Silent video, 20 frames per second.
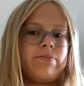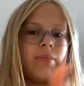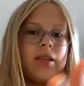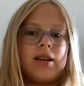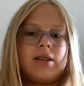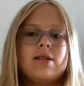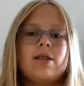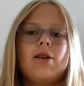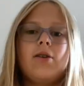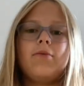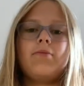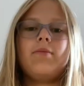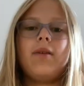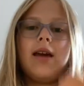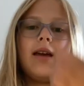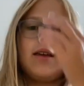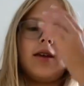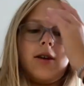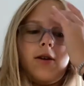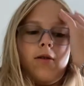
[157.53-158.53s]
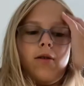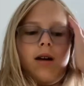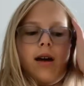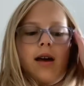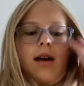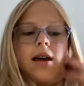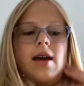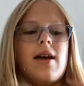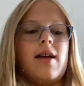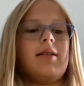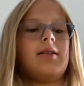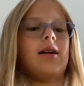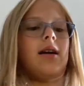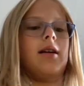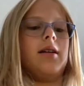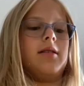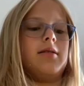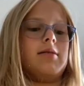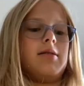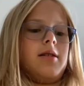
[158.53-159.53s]
So thank you, and
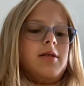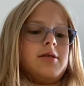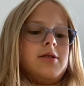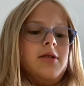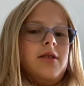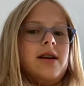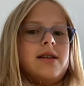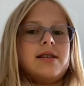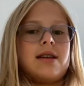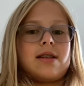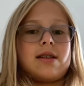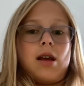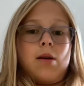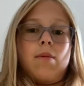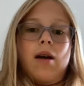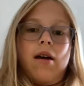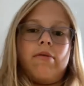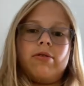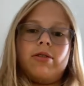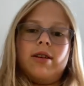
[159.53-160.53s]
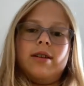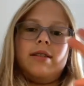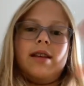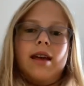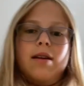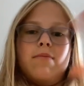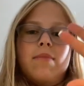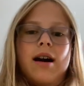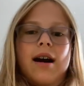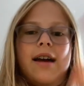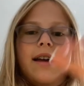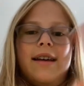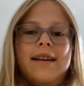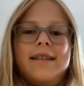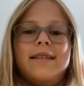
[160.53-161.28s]
I'll see you guys next time. Have a great day. Bye.